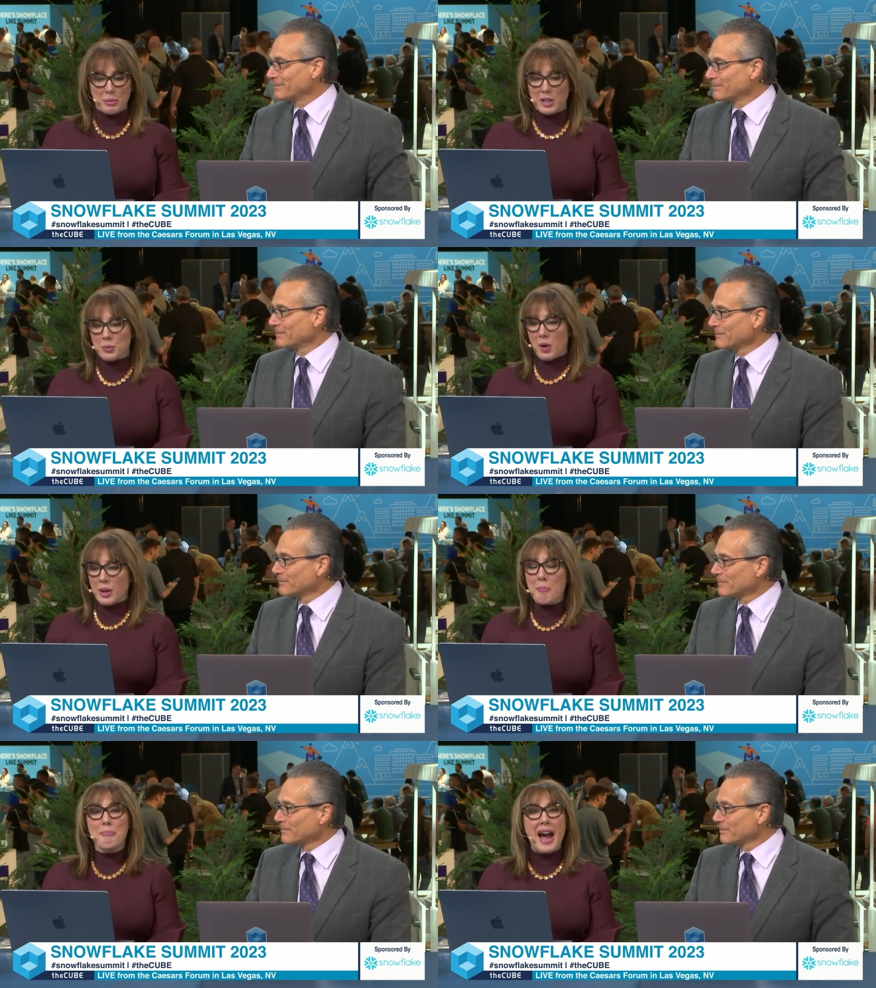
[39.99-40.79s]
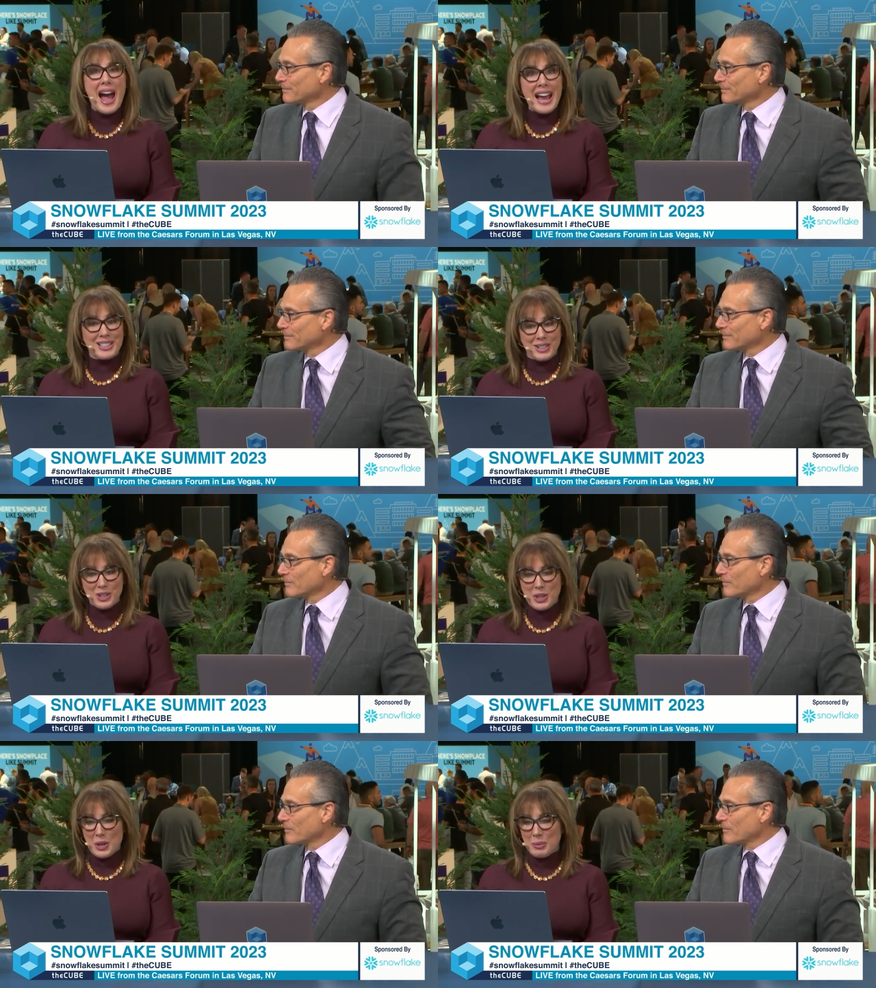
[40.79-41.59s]
Speaker 1: Please welcome back to
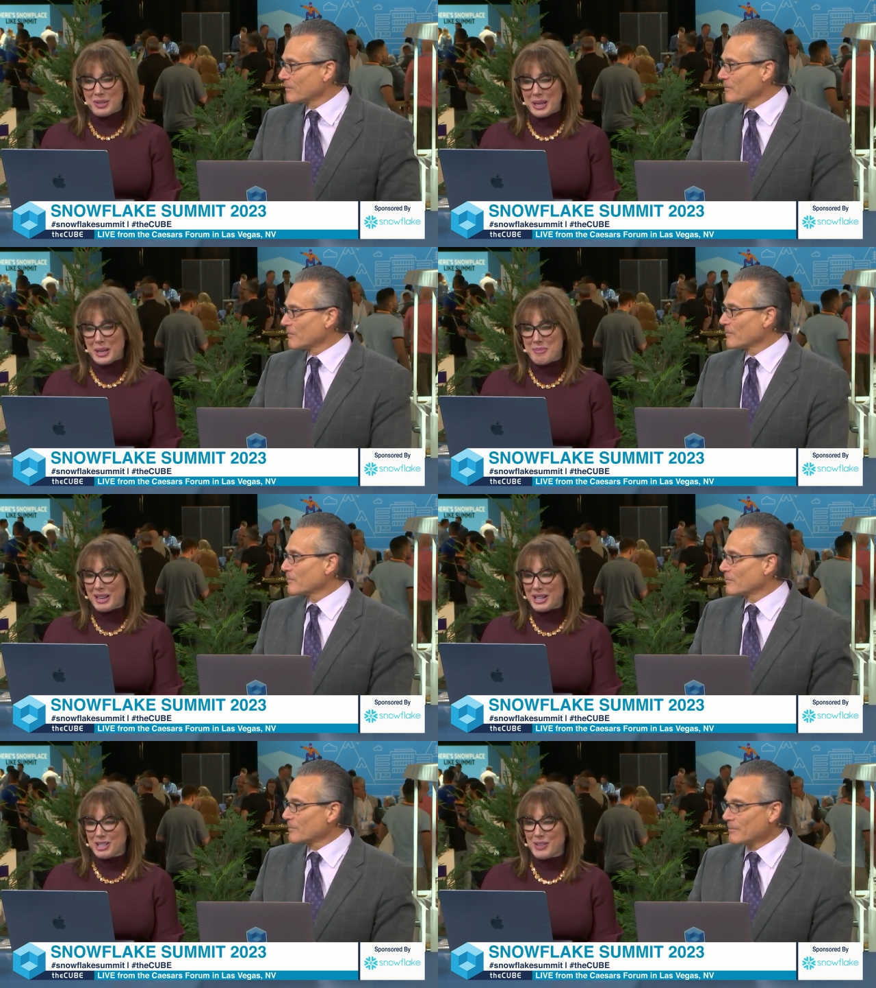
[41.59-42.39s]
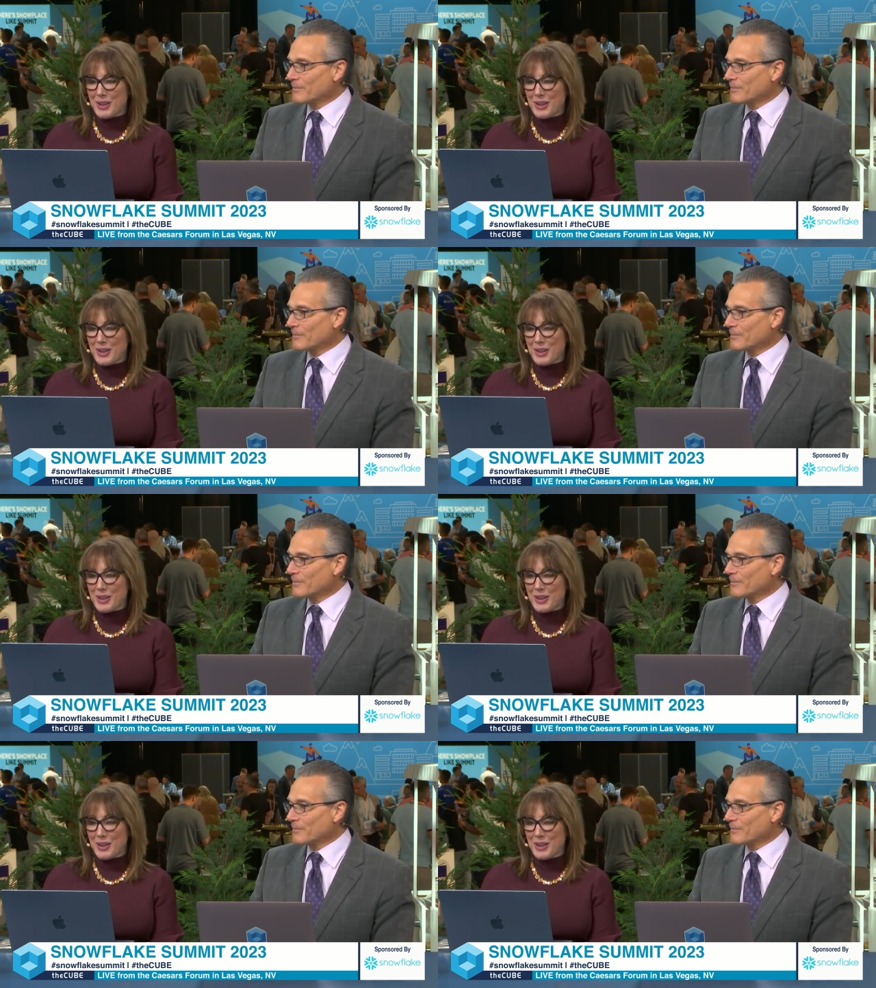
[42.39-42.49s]
theCUBE, Sunny Bedi, Chief